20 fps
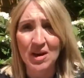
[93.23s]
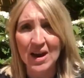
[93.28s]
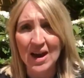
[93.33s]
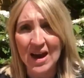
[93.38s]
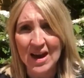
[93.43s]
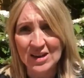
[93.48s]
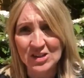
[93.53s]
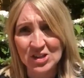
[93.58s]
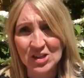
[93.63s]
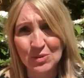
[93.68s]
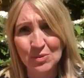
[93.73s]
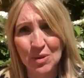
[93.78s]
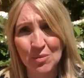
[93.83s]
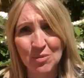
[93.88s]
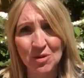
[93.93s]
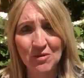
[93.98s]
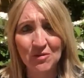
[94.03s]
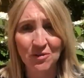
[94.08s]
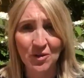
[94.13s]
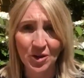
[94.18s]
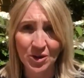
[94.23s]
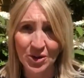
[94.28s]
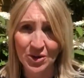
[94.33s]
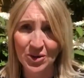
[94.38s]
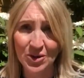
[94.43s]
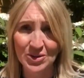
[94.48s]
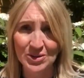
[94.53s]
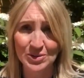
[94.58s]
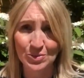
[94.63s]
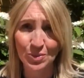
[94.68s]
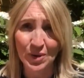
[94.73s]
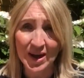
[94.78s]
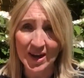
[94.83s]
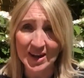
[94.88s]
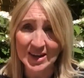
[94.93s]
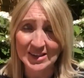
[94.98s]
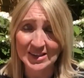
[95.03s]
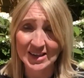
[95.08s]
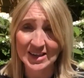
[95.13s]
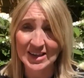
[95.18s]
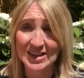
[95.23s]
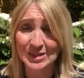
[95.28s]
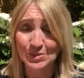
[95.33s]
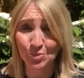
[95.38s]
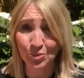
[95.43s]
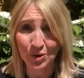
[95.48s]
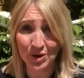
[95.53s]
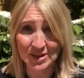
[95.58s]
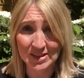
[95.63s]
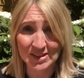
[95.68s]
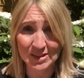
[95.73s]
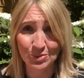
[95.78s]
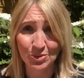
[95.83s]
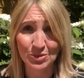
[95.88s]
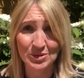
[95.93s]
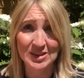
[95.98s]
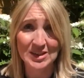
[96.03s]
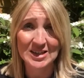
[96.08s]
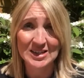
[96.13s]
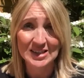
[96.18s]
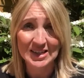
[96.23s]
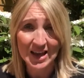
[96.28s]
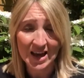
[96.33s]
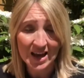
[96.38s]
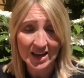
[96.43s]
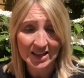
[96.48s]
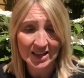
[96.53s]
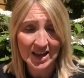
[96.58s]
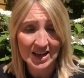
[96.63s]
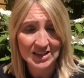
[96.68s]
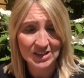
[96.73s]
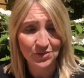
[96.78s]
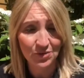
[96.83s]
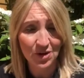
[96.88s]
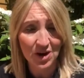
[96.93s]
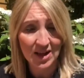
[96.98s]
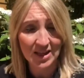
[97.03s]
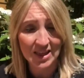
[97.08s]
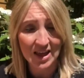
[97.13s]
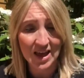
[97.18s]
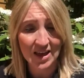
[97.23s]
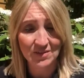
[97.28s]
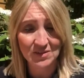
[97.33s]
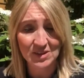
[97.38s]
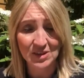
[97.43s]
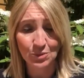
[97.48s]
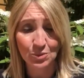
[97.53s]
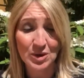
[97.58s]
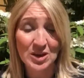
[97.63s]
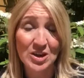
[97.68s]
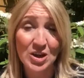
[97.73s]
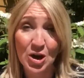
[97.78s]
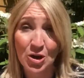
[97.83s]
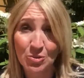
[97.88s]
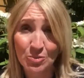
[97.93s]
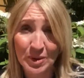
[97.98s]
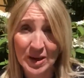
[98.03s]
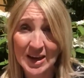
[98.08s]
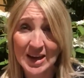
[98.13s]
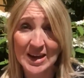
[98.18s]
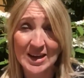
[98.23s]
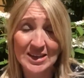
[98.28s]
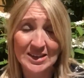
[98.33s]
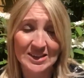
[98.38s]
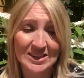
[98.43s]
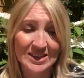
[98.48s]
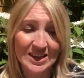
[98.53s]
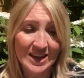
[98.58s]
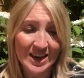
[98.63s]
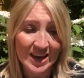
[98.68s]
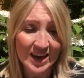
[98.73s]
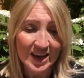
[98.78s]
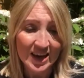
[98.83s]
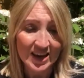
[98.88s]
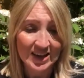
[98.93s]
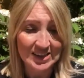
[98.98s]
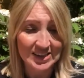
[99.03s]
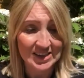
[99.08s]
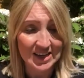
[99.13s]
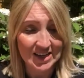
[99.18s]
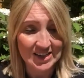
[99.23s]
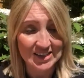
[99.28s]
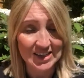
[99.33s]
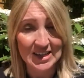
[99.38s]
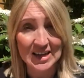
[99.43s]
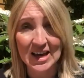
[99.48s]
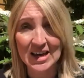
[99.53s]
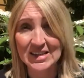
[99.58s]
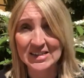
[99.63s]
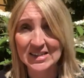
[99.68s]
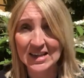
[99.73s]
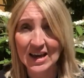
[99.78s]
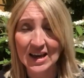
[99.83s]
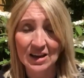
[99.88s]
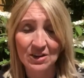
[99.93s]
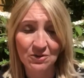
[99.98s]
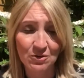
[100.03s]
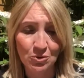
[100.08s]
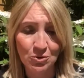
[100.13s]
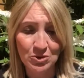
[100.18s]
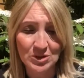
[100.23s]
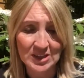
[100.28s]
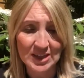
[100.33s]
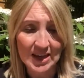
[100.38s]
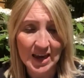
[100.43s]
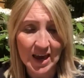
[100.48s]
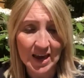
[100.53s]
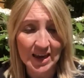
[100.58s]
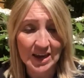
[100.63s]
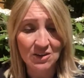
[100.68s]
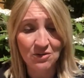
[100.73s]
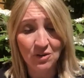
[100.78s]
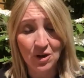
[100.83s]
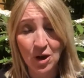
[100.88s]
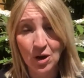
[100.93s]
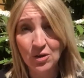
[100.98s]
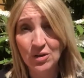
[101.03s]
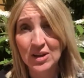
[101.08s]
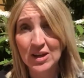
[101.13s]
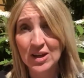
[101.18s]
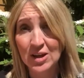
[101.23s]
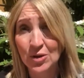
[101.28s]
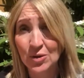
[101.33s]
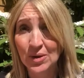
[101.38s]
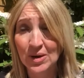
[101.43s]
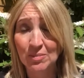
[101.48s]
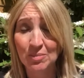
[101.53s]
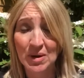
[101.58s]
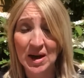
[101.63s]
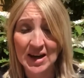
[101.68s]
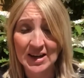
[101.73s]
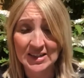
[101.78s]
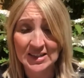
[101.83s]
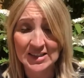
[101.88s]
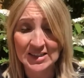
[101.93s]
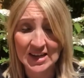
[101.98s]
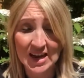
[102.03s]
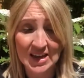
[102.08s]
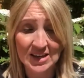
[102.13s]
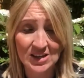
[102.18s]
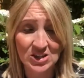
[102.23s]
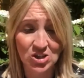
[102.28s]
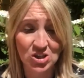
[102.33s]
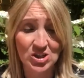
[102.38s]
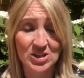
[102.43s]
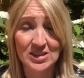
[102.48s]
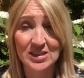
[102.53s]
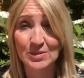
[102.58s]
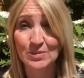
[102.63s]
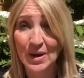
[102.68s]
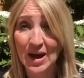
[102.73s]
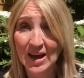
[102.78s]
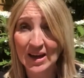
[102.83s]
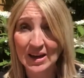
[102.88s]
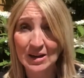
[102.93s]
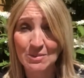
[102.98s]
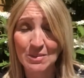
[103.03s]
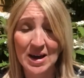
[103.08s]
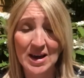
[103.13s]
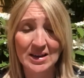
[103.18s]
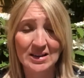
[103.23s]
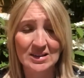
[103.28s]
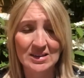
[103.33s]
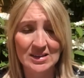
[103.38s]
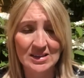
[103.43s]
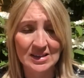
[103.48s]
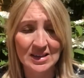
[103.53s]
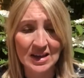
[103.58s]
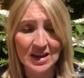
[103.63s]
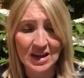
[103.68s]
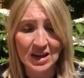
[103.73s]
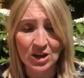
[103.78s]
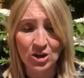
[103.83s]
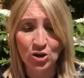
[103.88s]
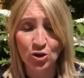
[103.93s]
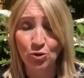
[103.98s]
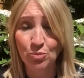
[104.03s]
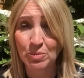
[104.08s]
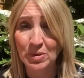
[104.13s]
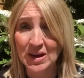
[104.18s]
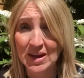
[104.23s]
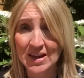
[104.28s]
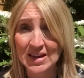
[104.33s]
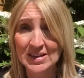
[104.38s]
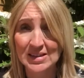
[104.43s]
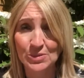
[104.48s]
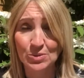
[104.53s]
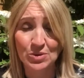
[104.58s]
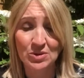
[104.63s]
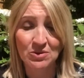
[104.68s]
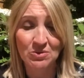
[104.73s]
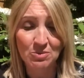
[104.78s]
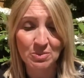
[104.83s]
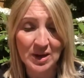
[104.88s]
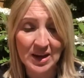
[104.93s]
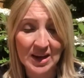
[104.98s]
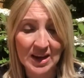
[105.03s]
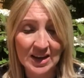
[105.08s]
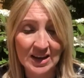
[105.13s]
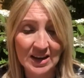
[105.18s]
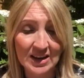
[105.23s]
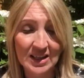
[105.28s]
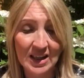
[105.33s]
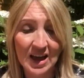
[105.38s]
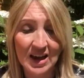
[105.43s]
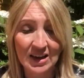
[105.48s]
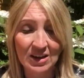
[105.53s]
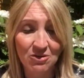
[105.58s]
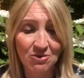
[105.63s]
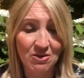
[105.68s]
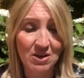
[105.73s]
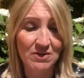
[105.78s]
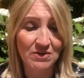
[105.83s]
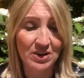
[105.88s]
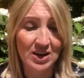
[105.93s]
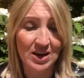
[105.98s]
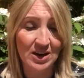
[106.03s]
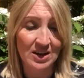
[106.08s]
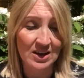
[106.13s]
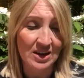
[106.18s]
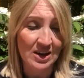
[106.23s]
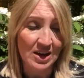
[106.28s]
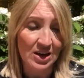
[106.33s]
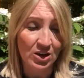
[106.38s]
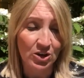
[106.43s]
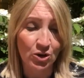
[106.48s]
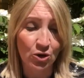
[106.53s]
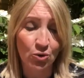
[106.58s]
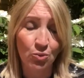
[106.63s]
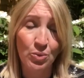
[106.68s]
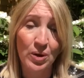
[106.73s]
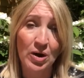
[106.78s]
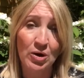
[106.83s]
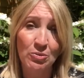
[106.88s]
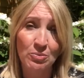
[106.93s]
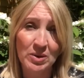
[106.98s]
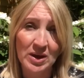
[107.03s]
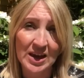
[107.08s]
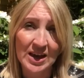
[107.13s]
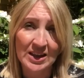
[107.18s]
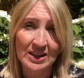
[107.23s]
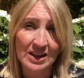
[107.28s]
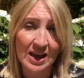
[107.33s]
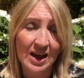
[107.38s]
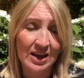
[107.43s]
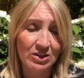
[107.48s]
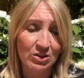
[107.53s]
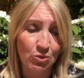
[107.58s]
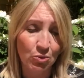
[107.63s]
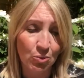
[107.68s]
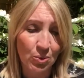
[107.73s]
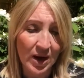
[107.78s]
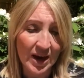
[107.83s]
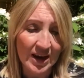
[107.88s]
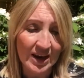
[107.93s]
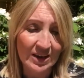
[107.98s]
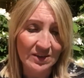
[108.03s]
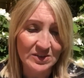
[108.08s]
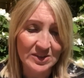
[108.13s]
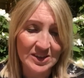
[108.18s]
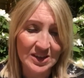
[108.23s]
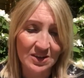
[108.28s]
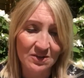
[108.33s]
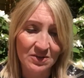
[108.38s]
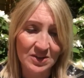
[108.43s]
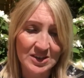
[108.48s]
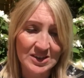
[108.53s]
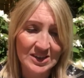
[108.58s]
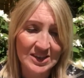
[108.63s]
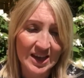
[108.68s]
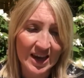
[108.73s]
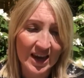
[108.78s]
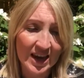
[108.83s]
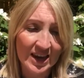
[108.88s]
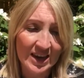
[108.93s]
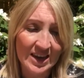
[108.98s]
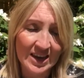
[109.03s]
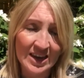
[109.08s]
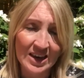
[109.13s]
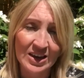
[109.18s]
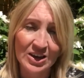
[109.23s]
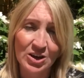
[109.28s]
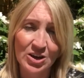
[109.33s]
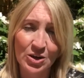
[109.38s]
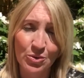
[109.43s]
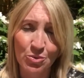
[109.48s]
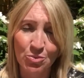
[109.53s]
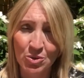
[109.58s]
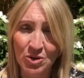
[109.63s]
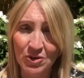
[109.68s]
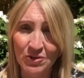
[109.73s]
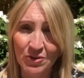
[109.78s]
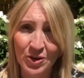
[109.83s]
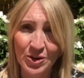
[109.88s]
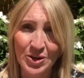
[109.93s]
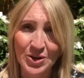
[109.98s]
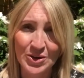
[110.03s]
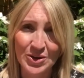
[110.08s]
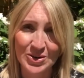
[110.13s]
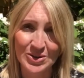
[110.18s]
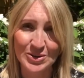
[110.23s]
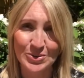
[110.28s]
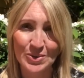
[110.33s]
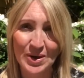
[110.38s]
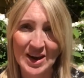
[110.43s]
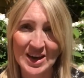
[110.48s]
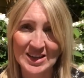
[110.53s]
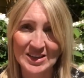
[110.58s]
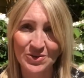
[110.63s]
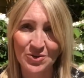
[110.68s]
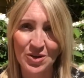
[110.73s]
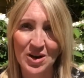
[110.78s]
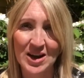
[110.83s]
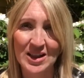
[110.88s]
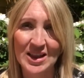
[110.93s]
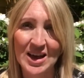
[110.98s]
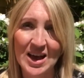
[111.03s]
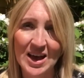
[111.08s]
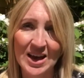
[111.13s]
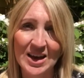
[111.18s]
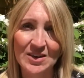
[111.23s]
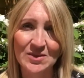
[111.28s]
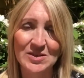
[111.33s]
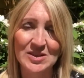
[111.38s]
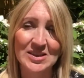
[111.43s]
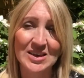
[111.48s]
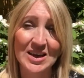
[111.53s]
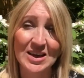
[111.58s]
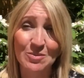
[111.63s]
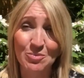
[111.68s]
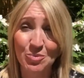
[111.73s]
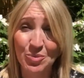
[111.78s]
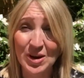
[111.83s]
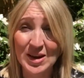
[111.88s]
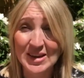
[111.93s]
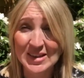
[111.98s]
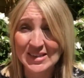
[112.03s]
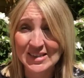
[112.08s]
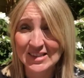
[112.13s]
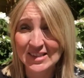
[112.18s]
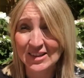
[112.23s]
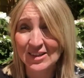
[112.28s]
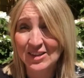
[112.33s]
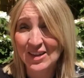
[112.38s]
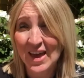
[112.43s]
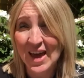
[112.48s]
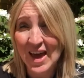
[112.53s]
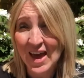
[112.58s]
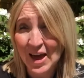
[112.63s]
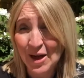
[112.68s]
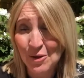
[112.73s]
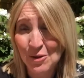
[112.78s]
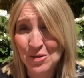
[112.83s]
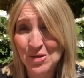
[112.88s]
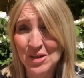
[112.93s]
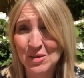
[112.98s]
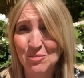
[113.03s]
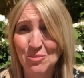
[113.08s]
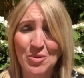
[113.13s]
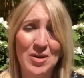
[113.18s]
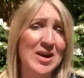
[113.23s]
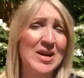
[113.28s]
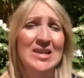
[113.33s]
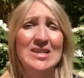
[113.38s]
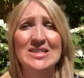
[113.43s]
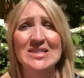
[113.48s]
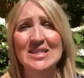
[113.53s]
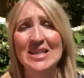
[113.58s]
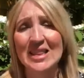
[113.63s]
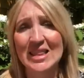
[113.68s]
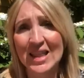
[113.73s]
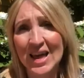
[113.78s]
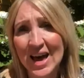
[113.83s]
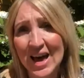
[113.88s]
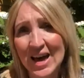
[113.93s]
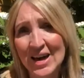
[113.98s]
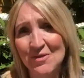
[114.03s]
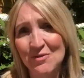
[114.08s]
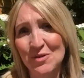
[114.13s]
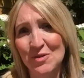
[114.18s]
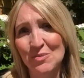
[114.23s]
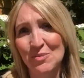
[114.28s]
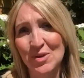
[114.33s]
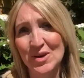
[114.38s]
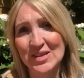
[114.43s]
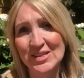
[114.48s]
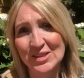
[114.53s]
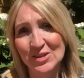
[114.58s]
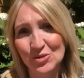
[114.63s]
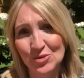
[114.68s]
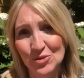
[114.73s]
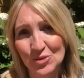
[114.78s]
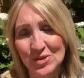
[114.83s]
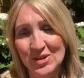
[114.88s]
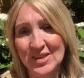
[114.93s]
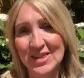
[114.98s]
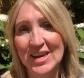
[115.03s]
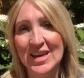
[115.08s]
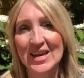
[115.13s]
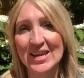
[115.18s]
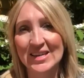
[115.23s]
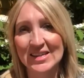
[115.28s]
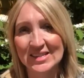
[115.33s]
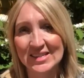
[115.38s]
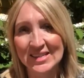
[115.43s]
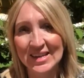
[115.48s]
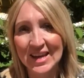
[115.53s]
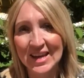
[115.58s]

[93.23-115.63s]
actually when we follow God's ways and his principles and his guidelines for our lives, that we know peace. It says in Isaiah 48, if only you had paid attention to my commands, your peace would have been like a river, your well-being like the waves of the sea. You know, when we follow God's ways for our lives, it brings health, it brings life, it brings good things